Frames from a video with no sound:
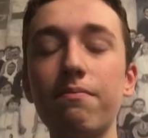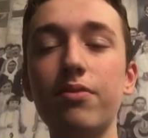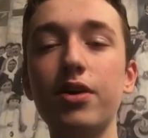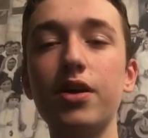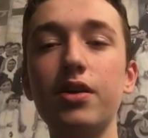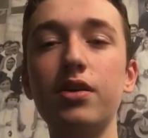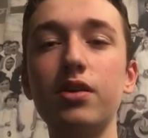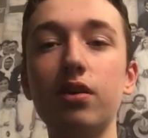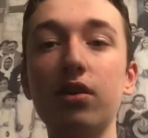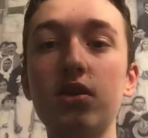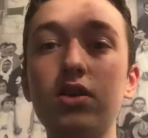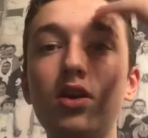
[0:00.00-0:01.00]
But
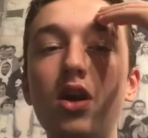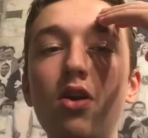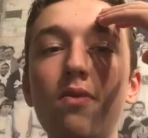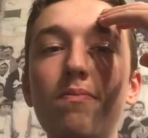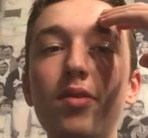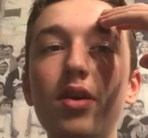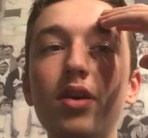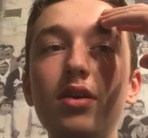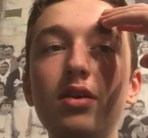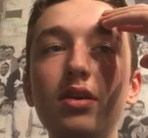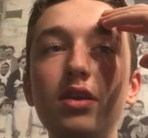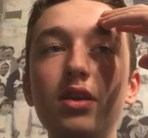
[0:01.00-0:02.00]

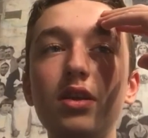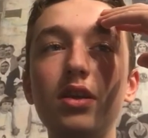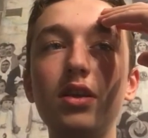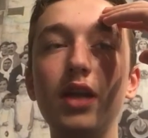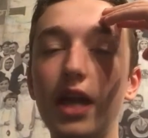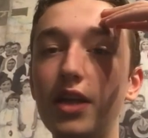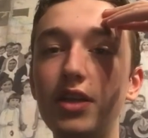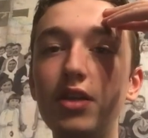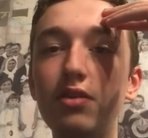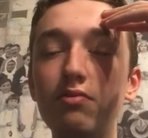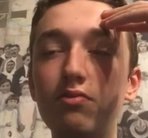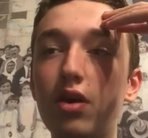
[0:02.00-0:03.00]
COPPA and
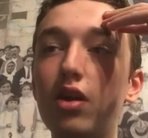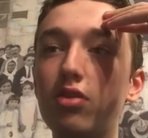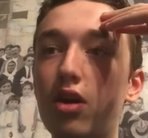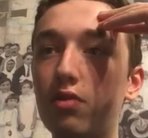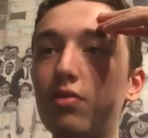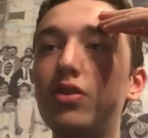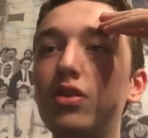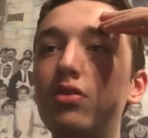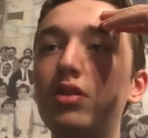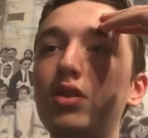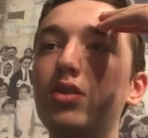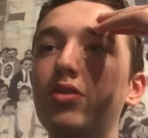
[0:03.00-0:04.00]
you, along with
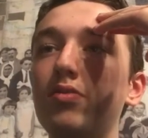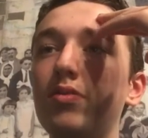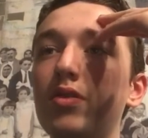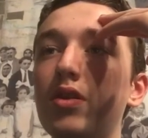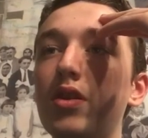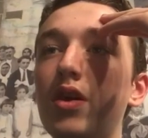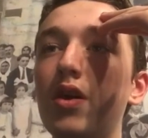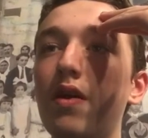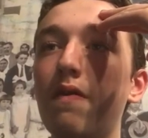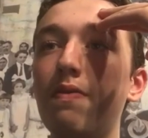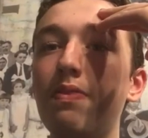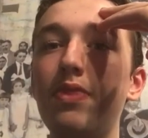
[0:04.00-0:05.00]
YouTube,
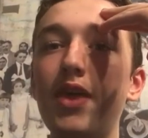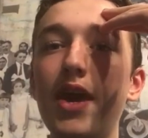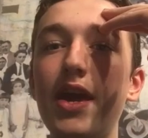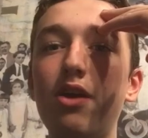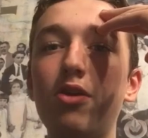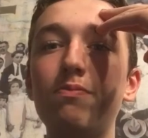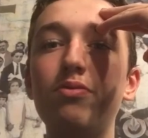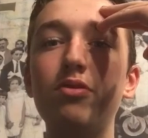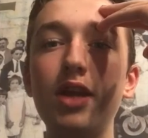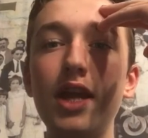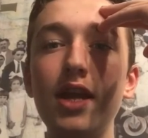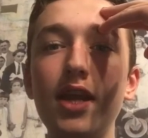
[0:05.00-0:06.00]
they are
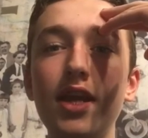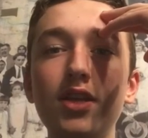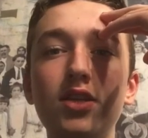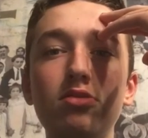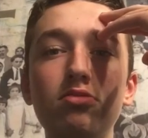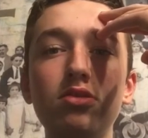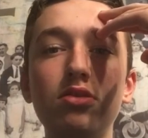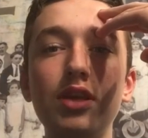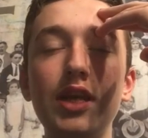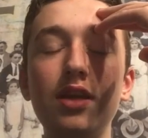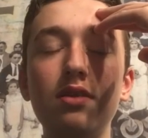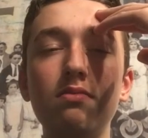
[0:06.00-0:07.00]
planning to
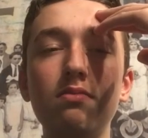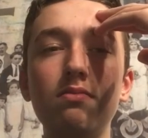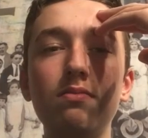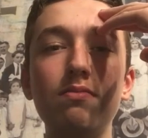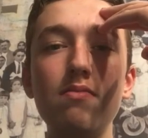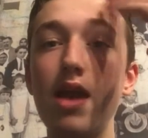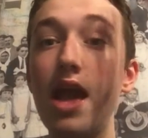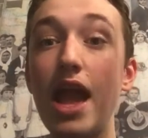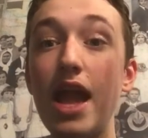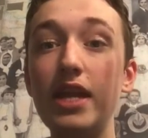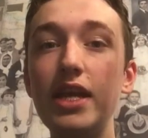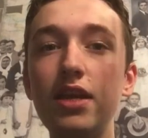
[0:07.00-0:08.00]
delete
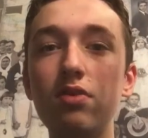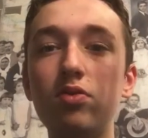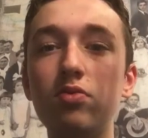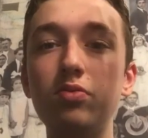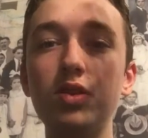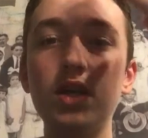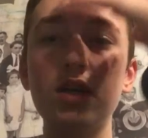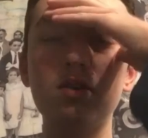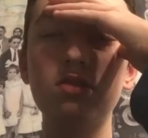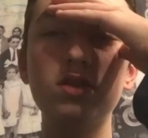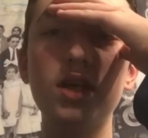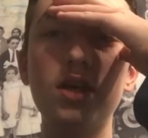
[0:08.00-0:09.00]
any YouTube
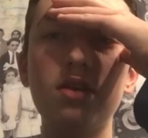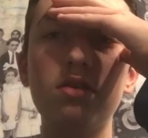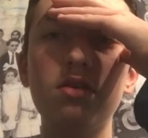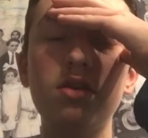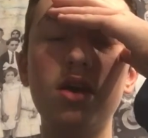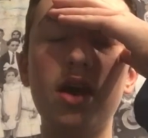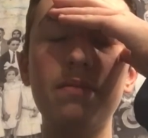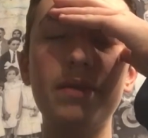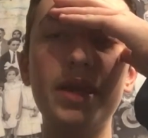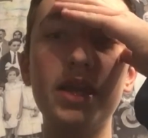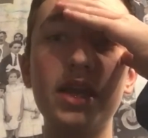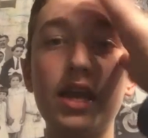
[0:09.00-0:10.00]
channels that are not
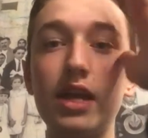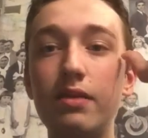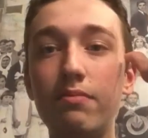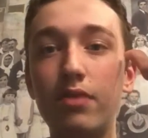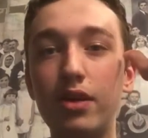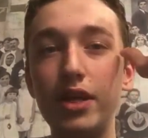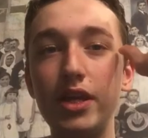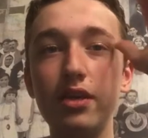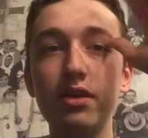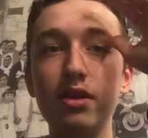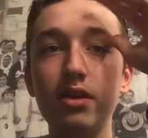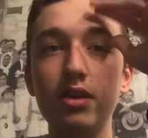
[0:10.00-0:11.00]
making any money.